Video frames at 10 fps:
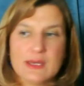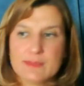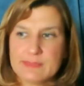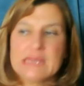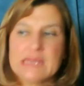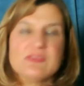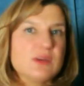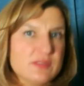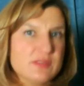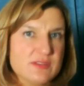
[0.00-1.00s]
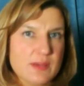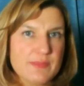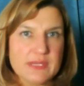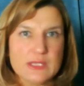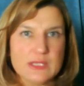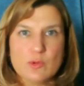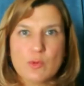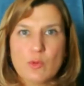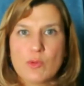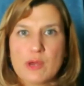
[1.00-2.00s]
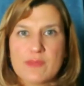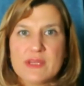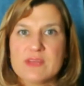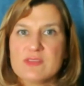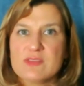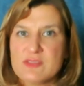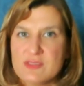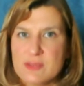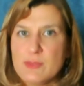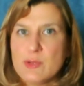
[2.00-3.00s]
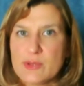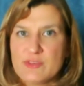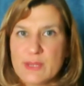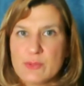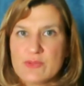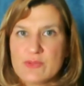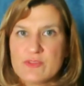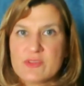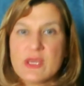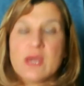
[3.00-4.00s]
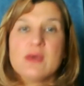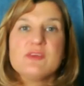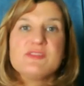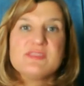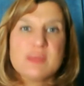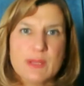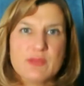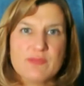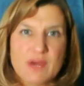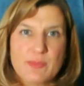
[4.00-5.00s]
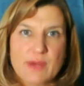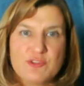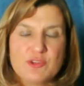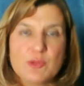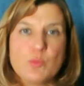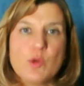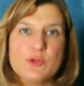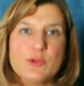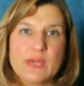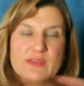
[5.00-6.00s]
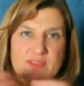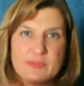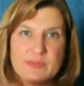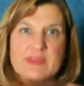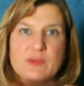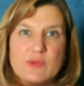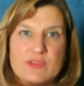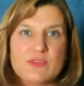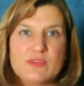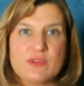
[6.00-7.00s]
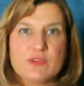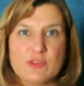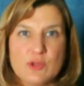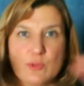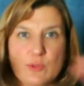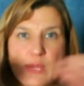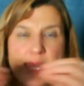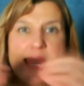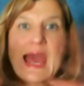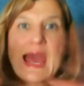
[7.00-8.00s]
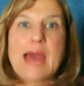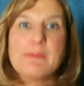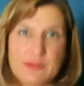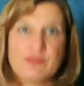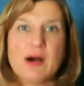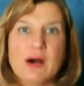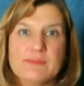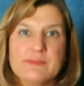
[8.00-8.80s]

kick-starting something in your aura that is a similar experience, similar vibration, and what you get is sympathetic resonance. The two amplify